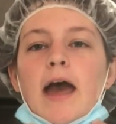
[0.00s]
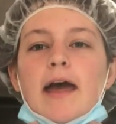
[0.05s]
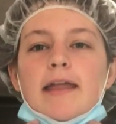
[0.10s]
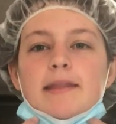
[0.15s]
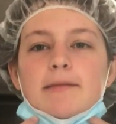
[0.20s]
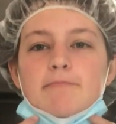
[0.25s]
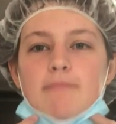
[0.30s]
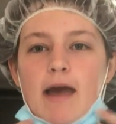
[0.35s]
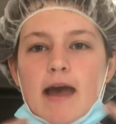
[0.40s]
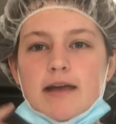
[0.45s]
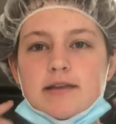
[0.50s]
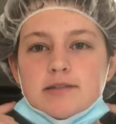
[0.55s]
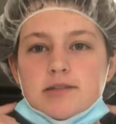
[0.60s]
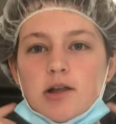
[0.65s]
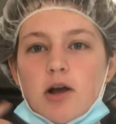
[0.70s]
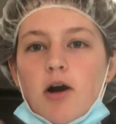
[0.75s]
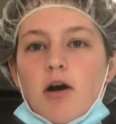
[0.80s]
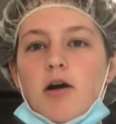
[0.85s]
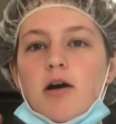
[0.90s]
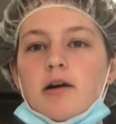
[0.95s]
and the
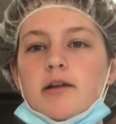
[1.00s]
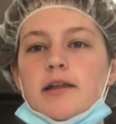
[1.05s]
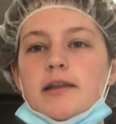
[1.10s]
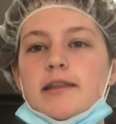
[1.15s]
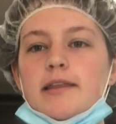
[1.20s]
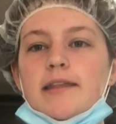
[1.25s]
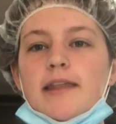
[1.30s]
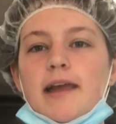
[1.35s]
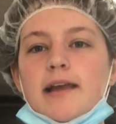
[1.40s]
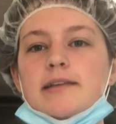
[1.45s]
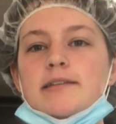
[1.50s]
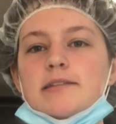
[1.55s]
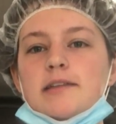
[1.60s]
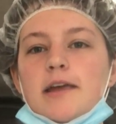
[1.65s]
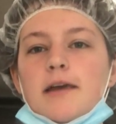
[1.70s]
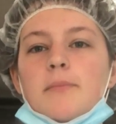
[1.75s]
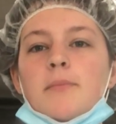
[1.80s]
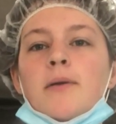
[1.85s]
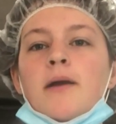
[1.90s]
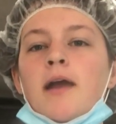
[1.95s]
mask on, the next
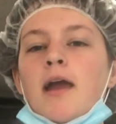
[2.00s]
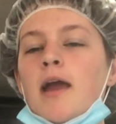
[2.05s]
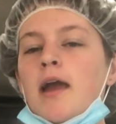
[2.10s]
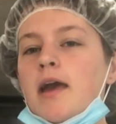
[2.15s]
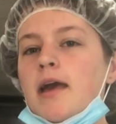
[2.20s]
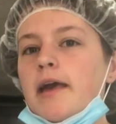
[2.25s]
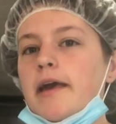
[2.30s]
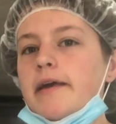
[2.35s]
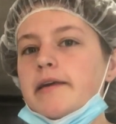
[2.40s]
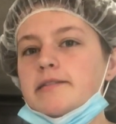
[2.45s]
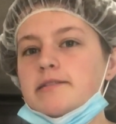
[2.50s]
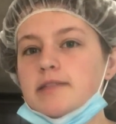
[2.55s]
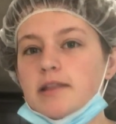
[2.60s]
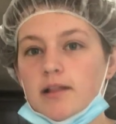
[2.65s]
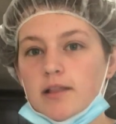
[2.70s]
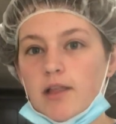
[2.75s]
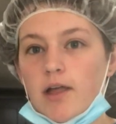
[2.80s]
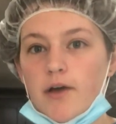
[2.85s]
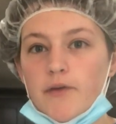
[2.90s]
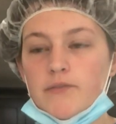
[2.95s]
step is the
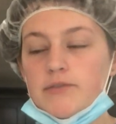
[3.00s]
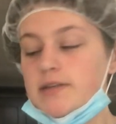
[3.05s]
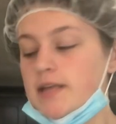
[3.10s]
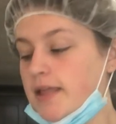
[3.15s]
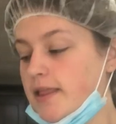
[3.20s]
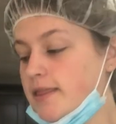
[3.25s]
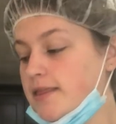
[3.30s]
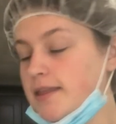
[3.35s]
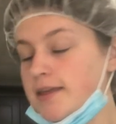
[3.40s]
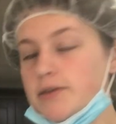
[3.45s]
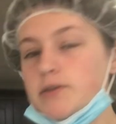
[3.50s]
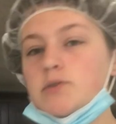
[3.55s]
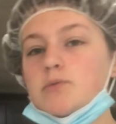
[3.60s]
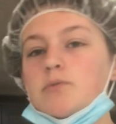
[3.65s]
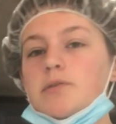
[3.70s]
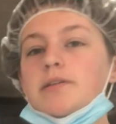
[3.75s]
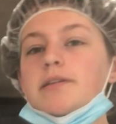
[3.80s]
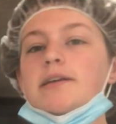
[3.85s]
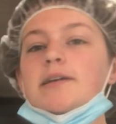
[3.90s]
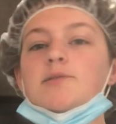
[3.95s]
gloves. This
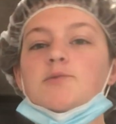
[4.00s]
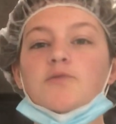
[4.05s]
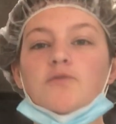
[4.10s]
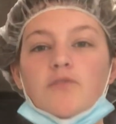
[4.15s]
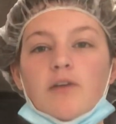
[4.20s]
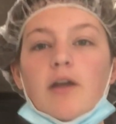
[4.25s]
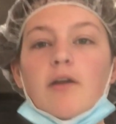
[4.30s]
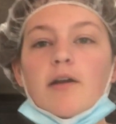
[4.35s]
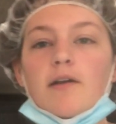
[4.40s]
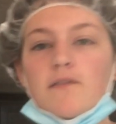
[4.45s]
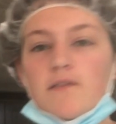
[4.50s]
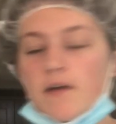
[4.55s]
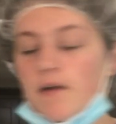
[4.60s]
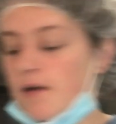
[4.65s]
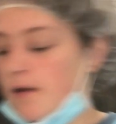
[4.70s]
one is very, very